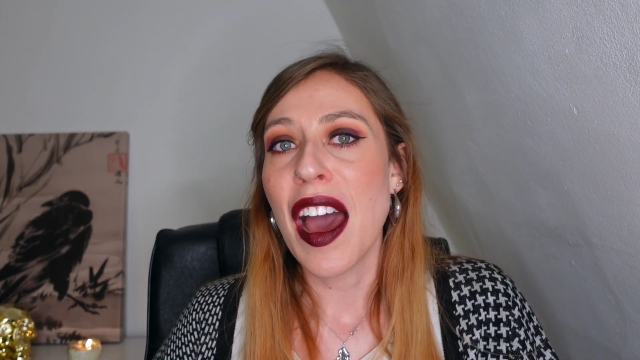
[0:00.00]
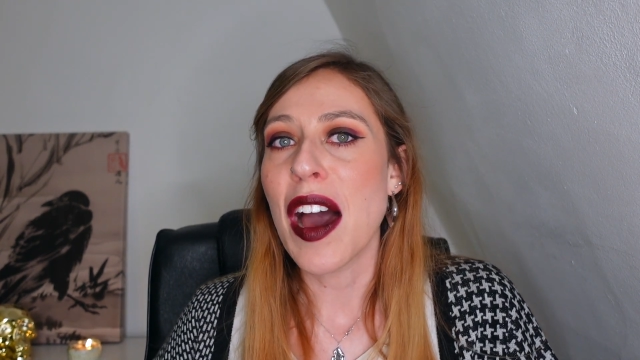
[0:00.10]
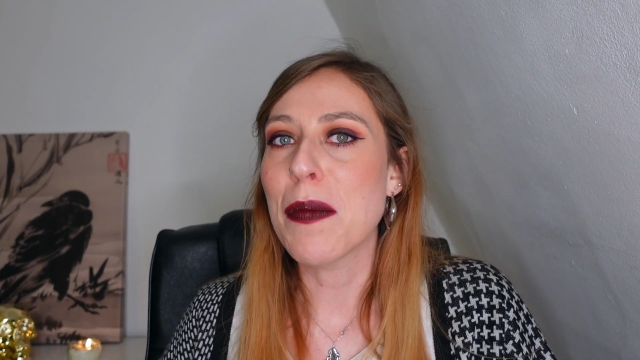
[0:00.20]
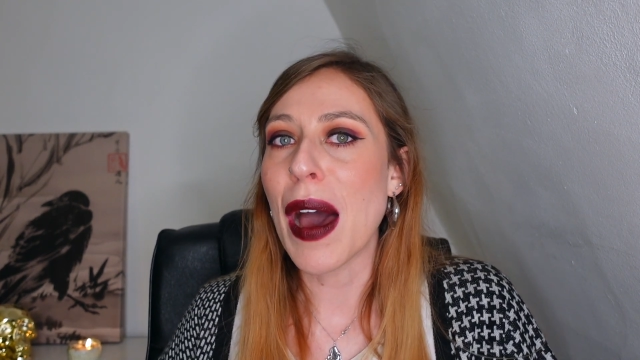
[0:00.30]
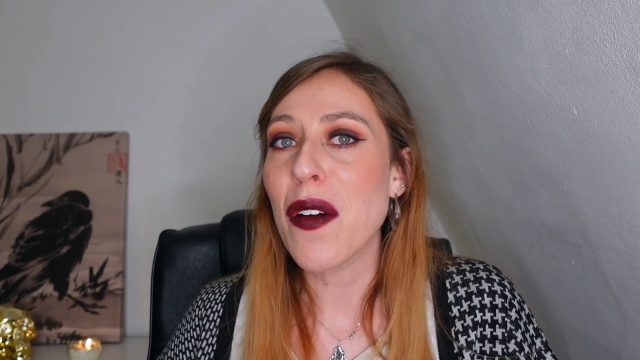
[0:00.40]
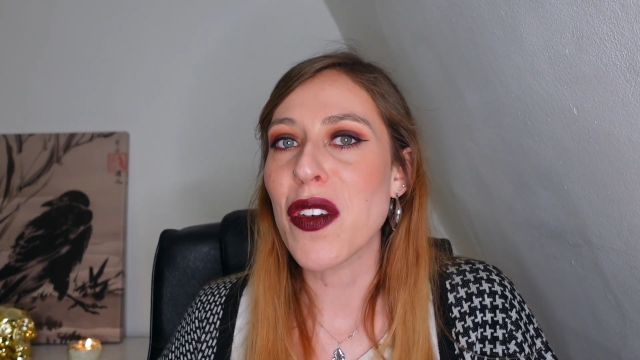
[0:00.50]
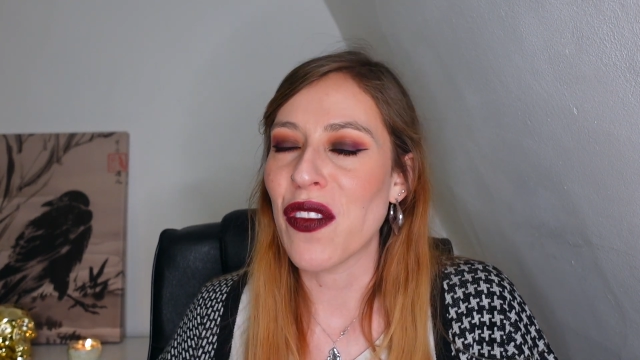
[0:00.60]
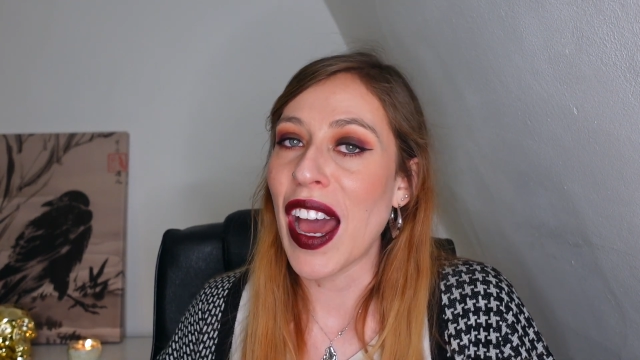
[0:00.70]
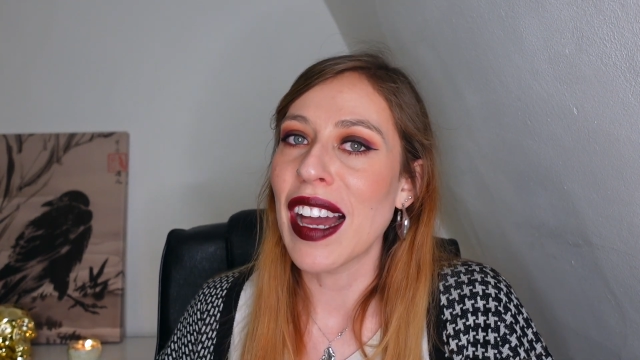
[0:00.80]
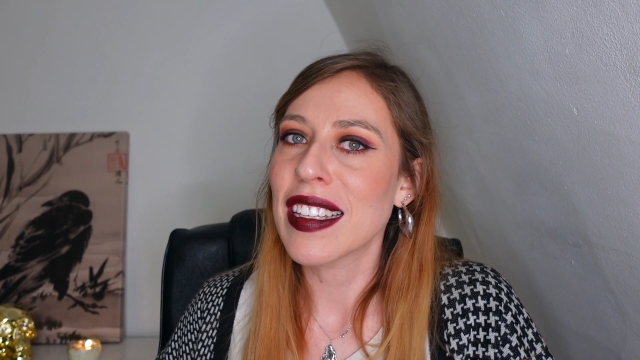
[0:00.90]
about the
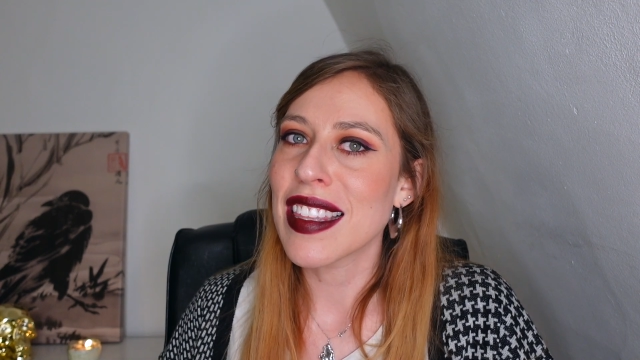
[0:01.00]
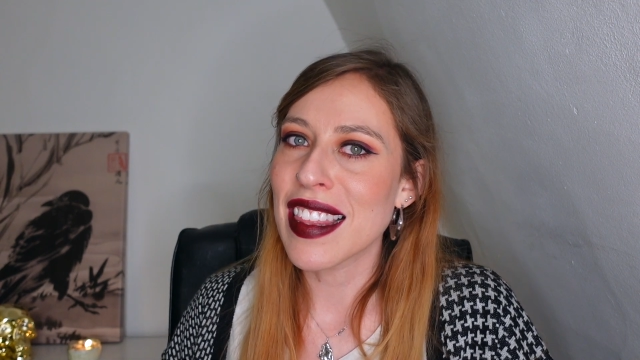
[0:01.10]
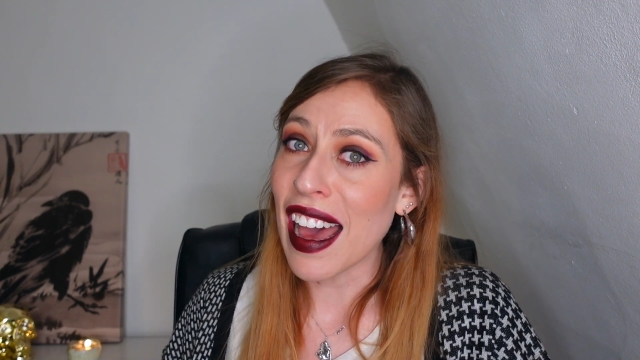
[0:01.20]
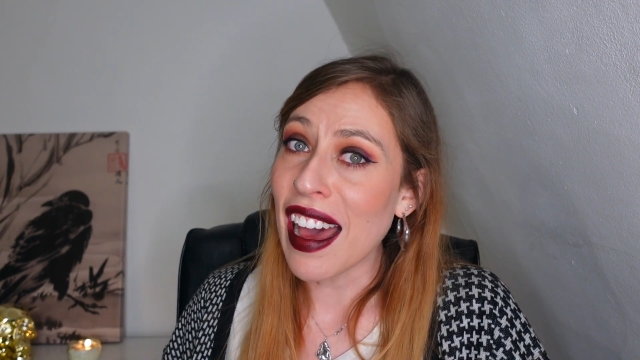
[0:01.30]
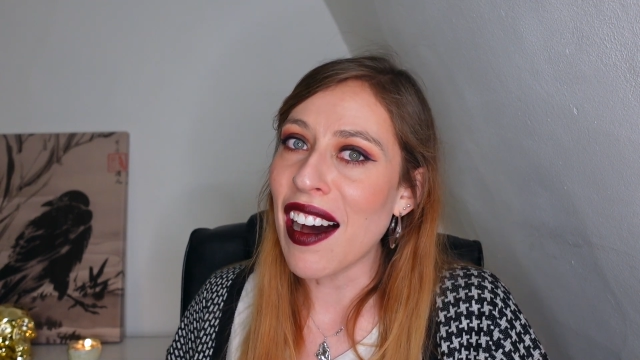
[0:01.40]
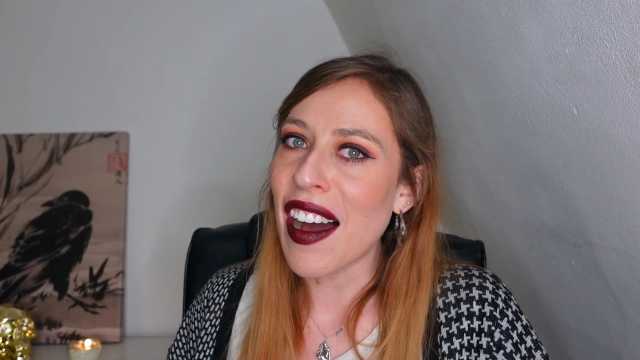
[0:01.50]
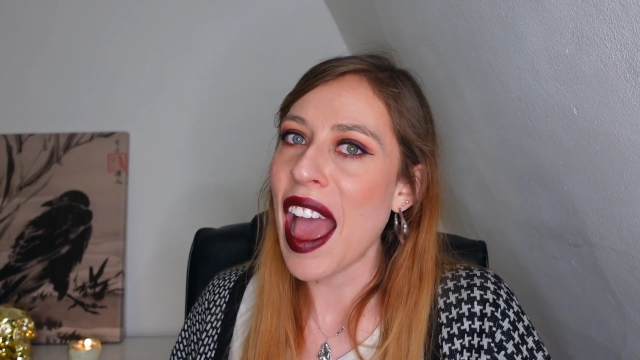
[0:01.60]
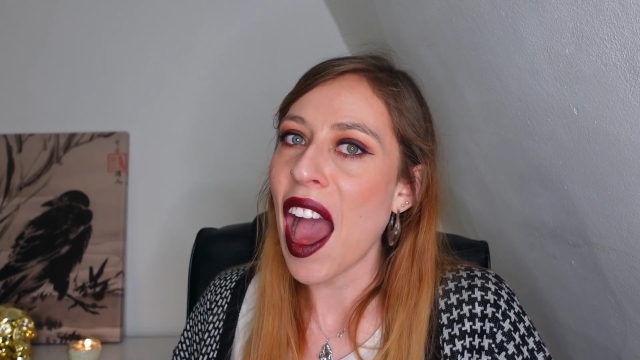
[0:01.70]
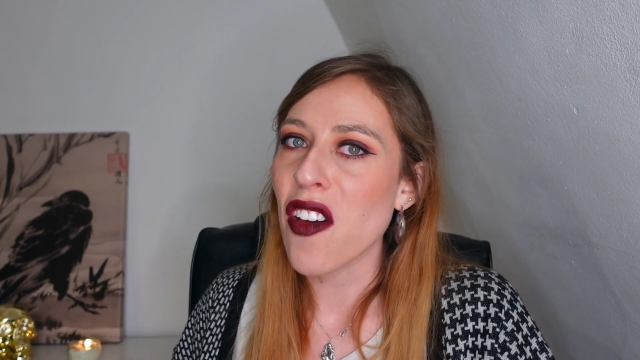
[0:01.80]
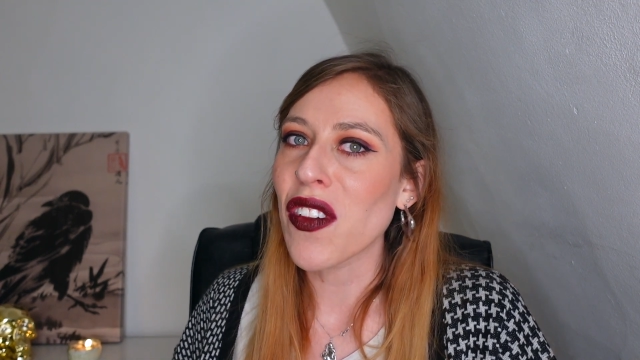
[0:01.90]
fact that I
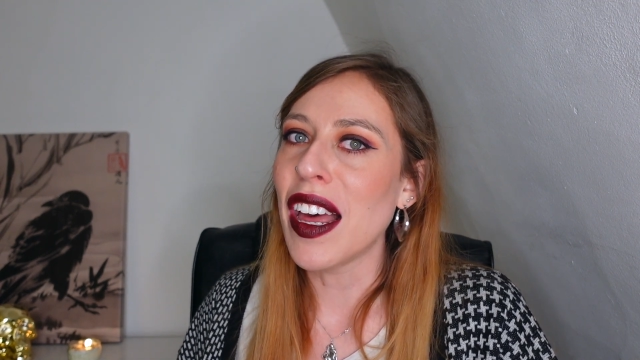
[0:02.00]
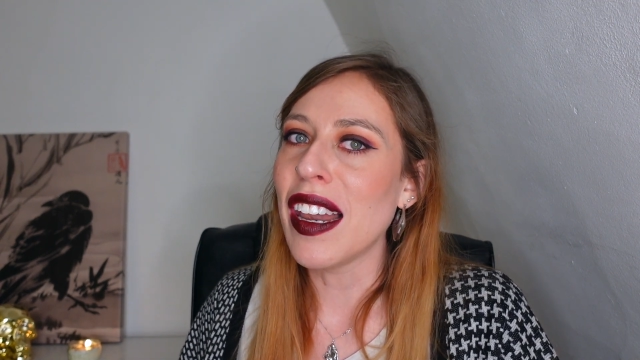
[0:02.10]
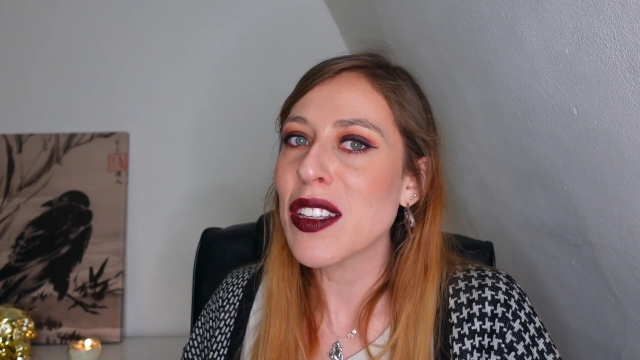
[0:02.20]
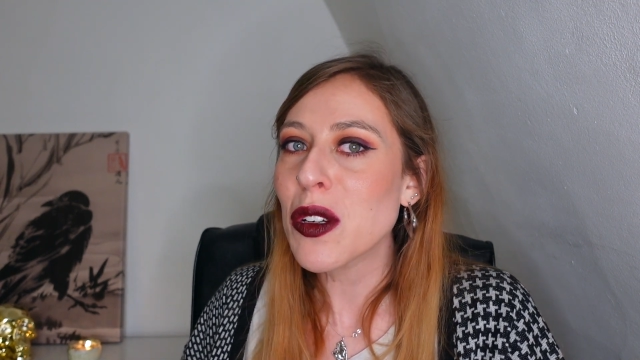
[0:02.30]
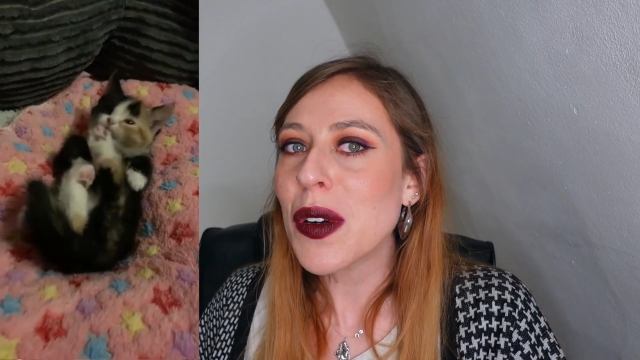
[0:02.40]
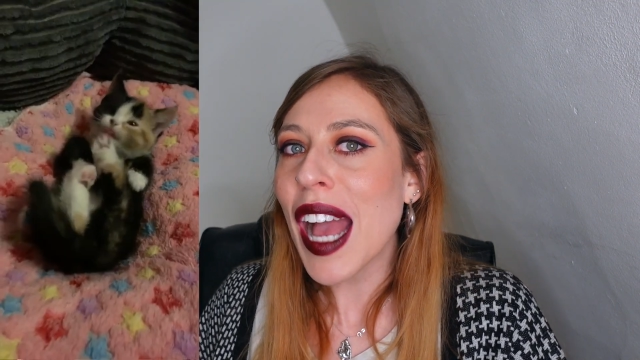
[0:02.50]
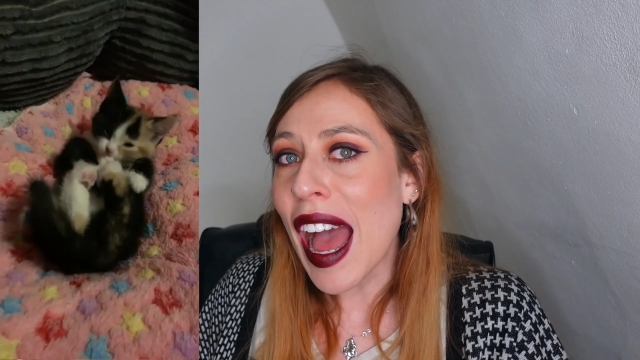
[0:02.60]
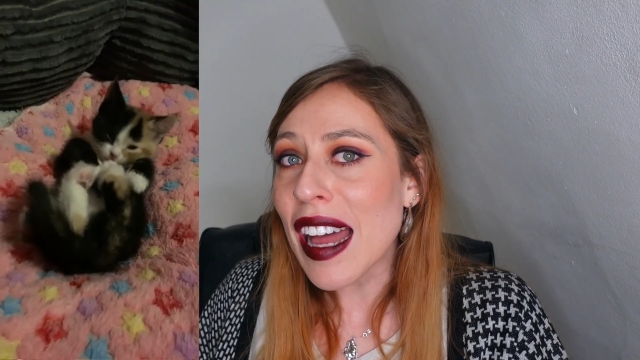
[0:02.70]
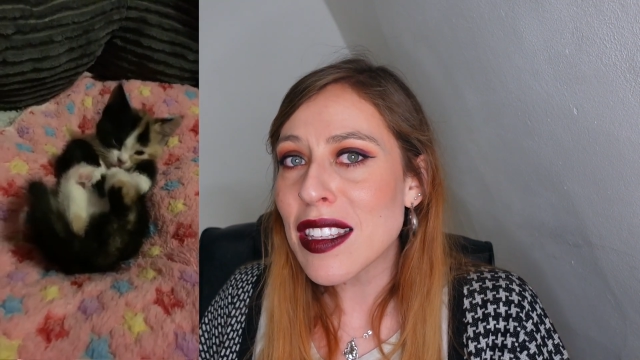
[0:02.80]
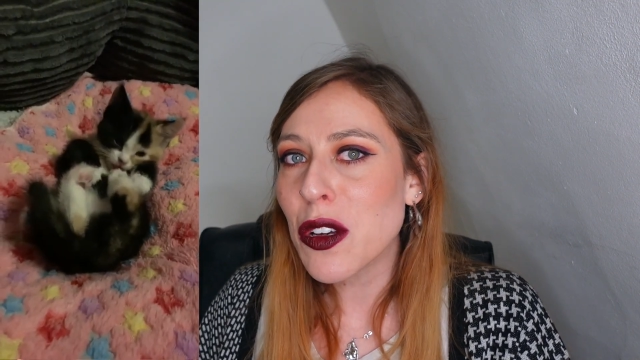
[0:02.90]
have a little
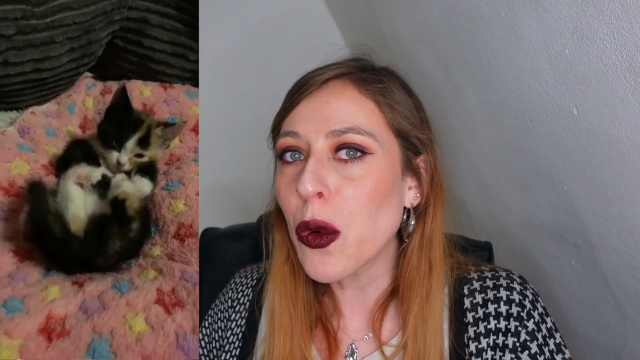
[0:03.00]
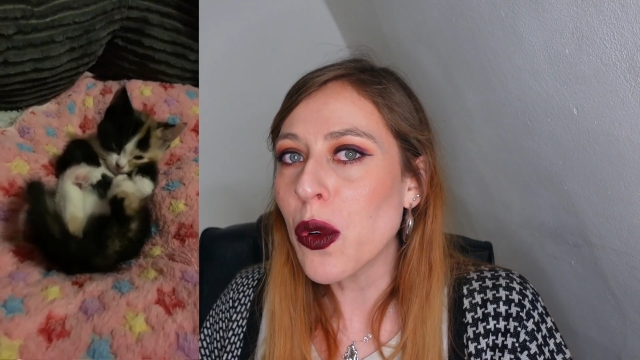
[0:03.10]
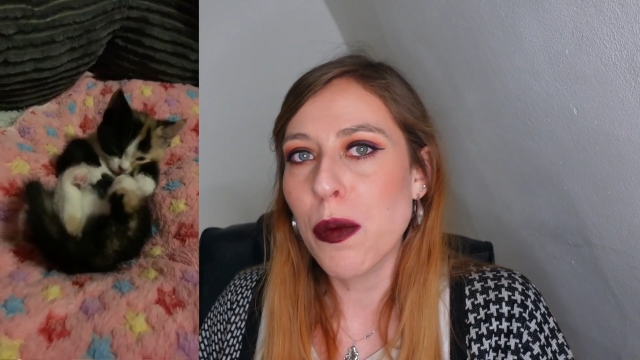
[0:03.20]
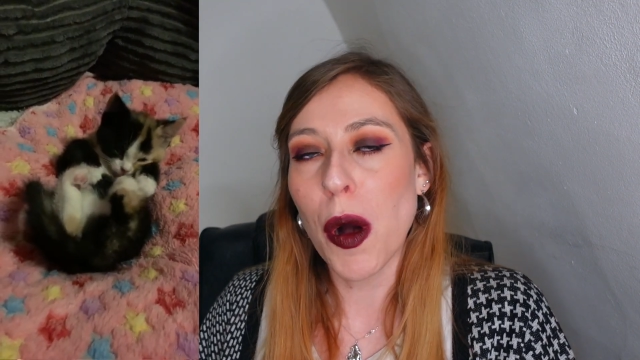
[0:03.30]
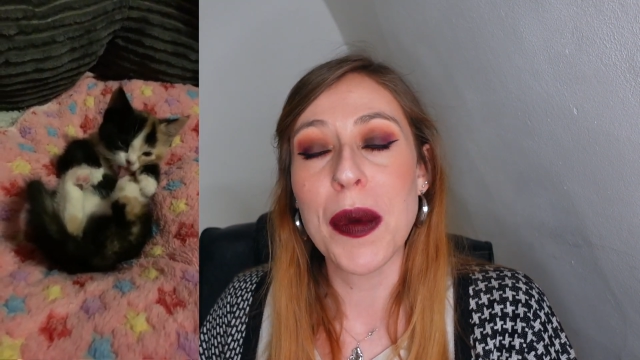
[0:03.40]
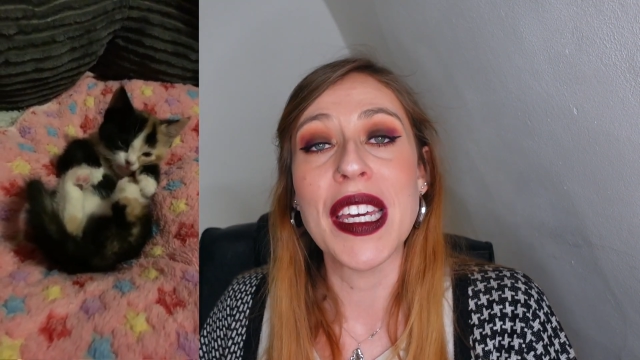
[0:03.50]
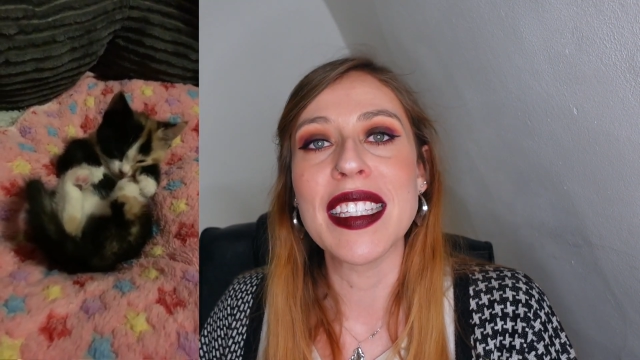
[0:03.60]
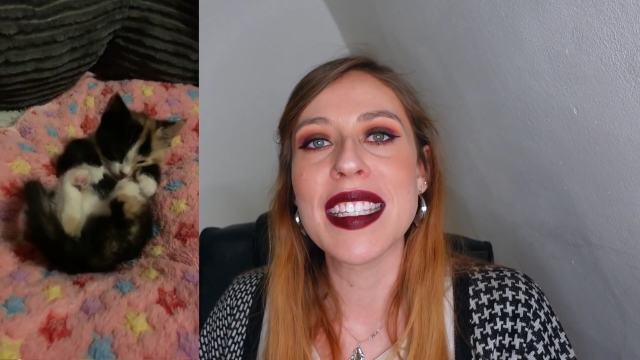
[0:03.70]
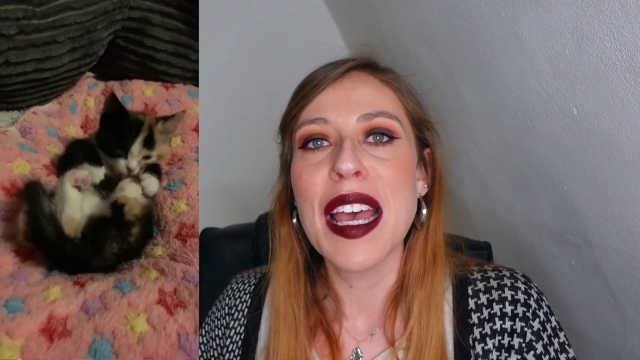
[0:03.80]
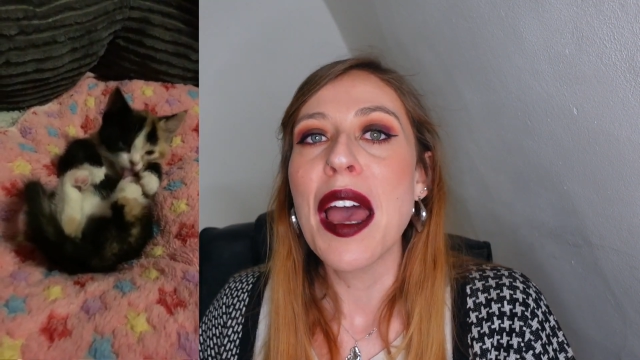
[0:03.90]
cat called
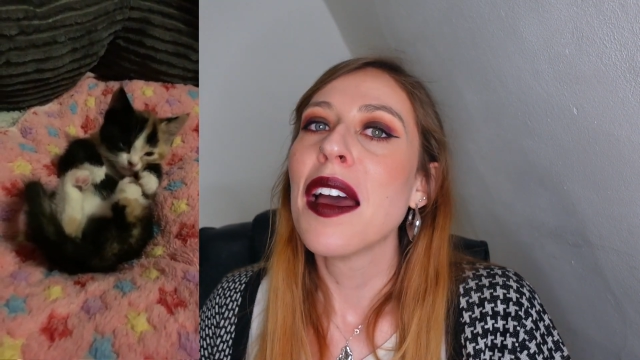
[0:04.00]
Bobbins